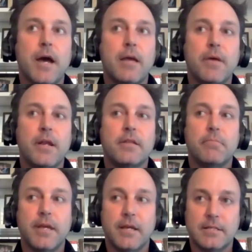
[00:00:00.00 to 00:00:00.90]
in my opinion,
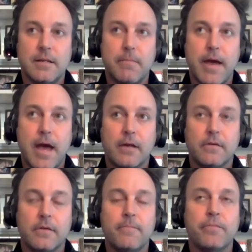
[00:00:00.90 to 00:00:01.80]
the biggest
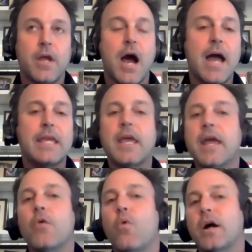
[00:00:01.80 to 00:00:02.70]
impact, I
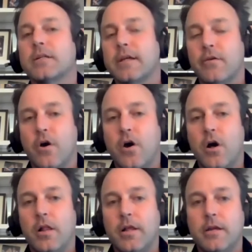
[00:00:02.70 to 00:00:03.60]
can't walk down the
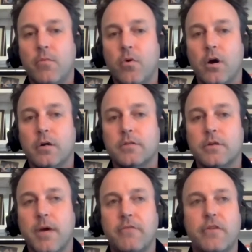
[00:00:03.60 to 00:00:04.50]
hall anymore
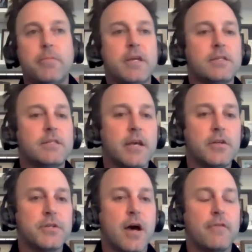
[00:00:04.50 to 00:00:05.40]
to my VP of
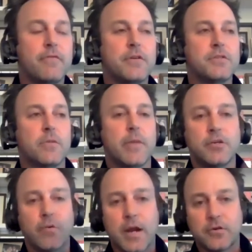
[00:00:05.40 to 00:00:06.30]
sales office or
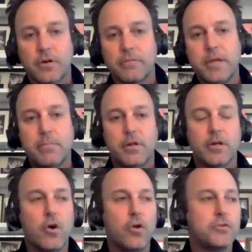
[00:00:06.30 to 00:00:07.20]
my director of people
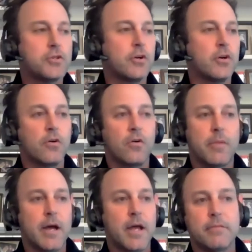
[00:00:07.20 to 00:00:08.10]
and culture or
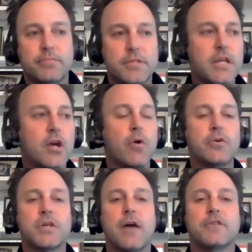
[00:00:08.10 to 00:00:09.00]
my
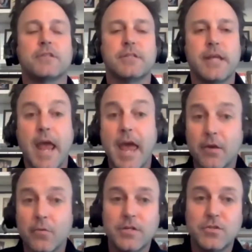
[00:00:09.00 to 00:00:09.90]
COO's office and say,
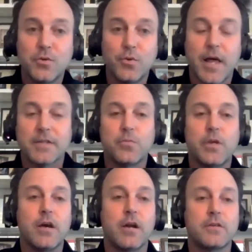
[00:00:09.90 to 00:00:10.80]
how did we do last
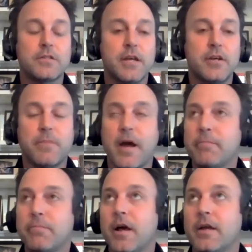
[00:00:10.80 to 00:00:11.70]
week on our sales
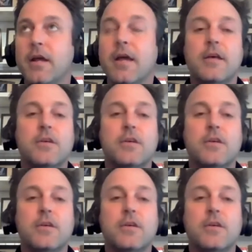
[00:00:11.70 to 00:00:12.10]
pipeline?